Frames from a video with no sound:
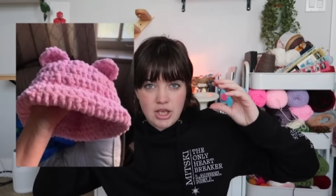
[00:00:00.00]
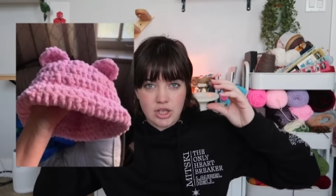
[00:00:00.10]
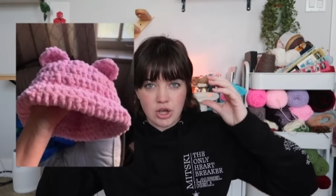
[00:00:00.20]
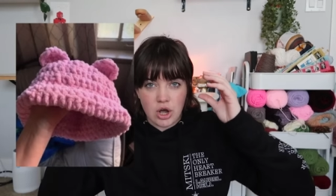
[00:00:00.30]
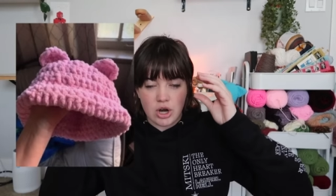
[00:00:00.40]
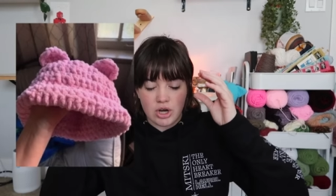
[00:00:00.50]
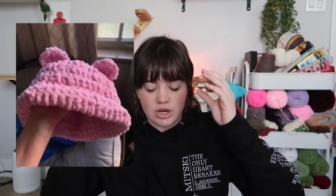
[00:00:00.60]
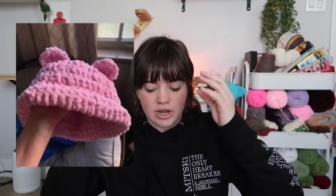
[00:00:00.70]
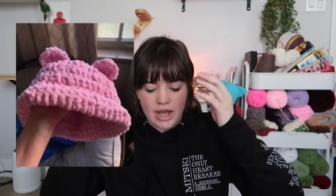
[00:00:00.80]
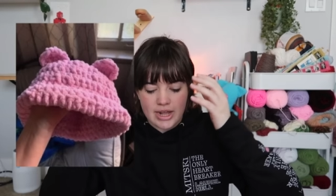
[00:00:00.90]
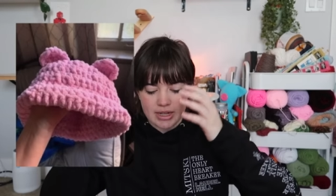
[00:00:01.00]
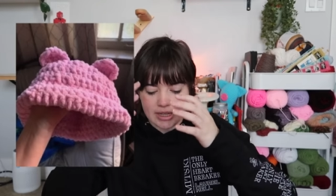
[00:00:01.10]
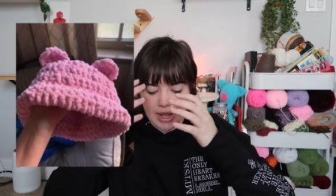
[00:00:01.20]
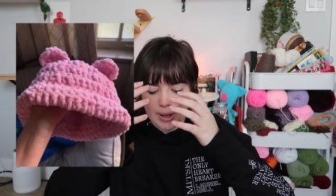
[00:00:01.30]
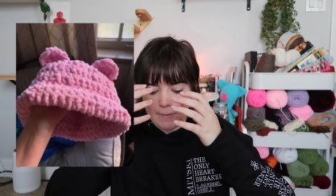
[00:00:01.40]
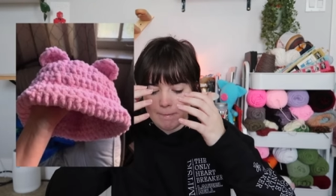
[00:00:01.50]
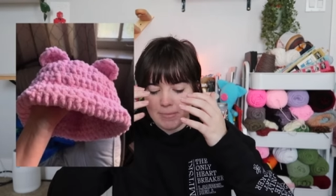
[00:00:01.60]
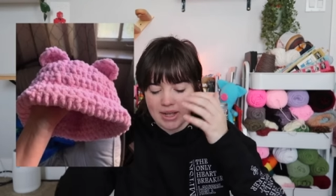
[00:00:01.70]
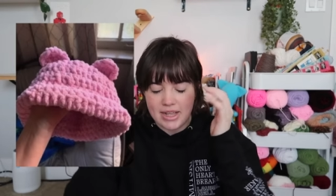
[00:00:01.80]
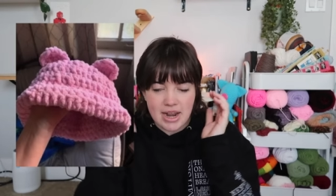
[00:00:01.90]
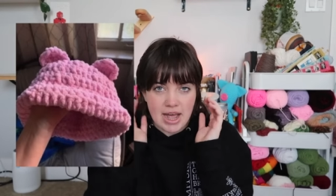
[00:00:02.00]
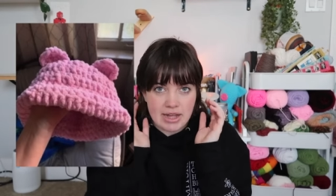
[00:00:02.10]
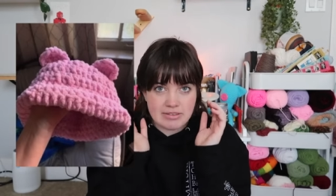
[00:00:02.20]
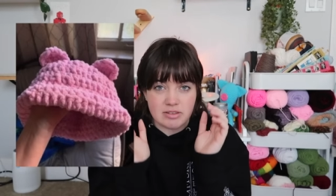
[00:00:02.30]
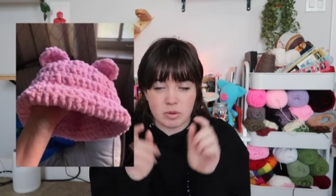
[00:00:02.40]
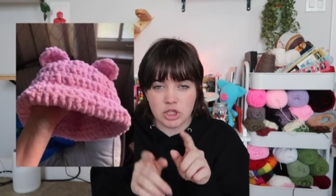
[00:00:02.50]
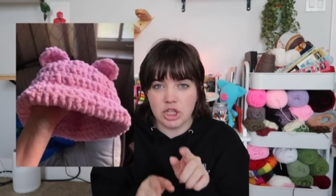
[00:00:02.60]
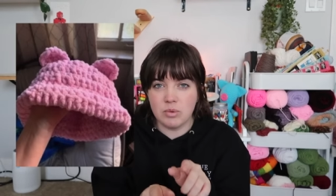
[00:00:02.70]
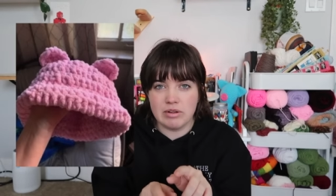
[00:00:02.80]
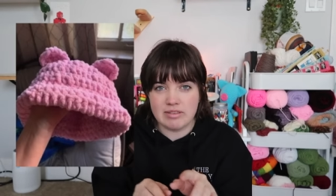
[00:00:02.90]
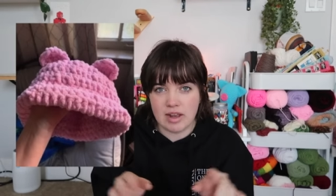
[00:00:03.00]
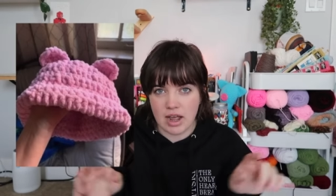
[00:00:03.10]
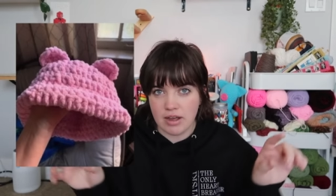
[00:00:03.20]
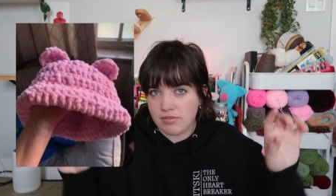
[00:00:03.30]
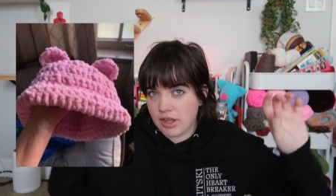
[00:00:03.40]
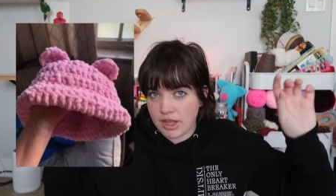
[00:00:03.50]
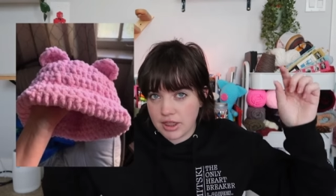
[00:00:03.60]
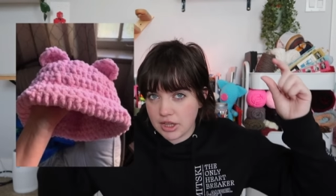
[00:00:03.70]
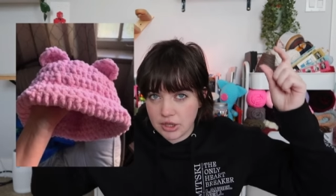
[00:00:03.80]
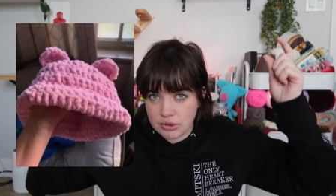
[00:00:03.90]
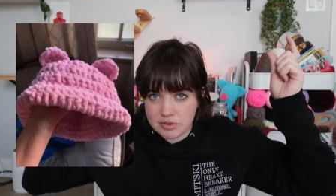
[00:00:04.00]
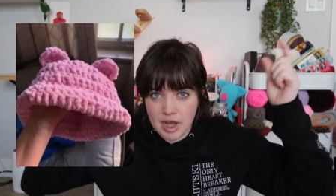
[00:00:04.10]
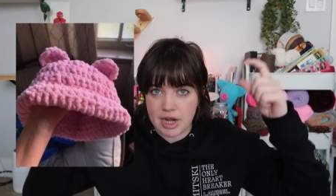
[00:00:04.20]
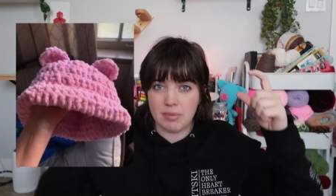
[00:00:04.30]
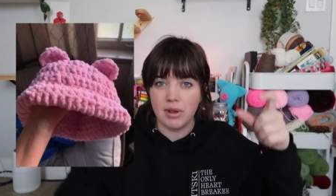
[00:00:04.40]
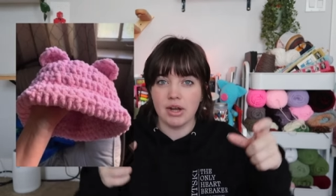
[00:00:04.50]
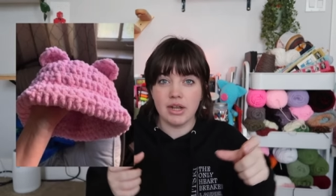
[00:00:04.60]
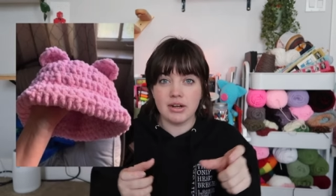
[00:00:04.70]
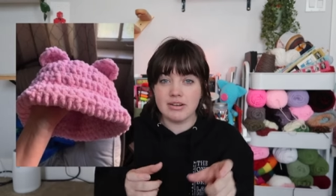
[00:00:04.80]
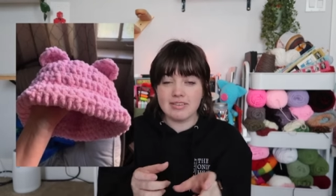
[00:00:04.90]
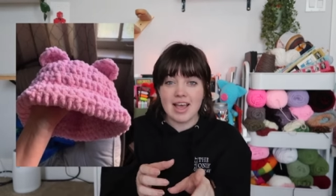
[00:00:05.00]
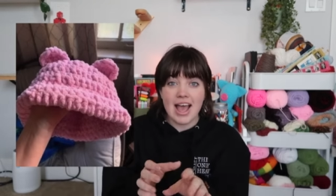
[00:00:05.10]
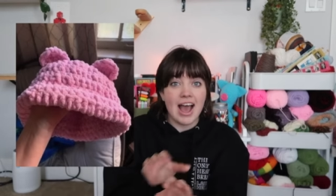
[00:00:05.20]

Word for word: yarn kind of like bucket hats, especially the ones that have like the little teddy bear ears.